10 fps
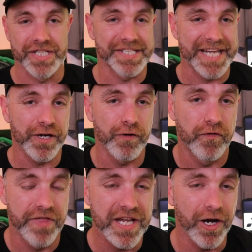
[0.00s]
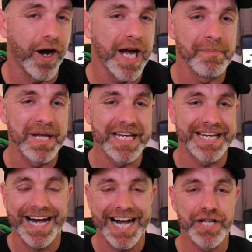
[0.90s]
So let's kick off the IME
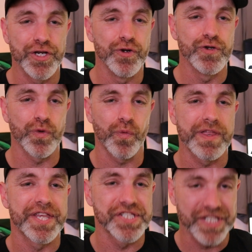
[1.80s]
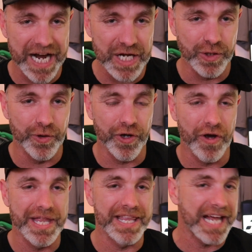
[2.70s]
car news with scale
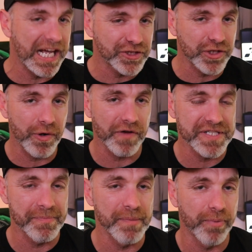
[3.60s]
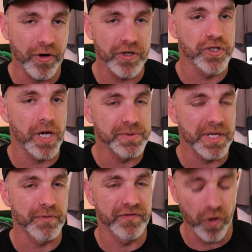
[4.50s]
order. Now they are showing off some of the prototypes
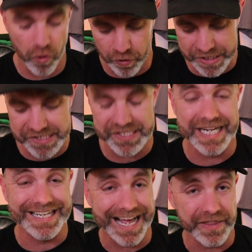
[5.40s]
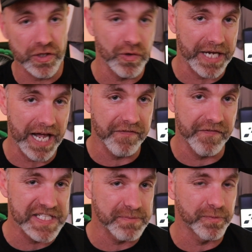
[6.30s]
that we've already seen at the UK
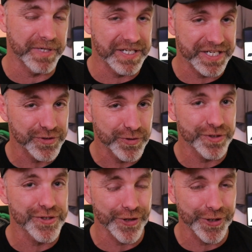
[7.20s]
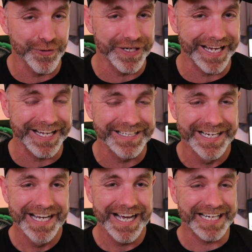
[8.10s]
festival, but it is good to show you again.
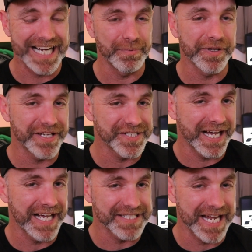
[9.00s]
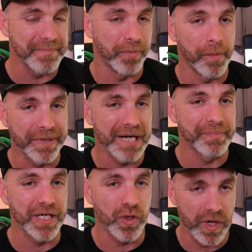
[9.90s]
A couple of these cars keep popping
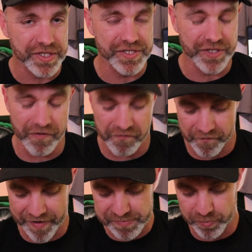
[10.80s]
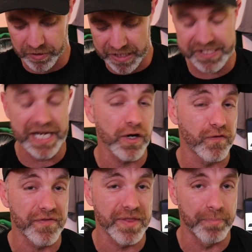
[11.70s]
up in questions on Facebook. Let's kick off with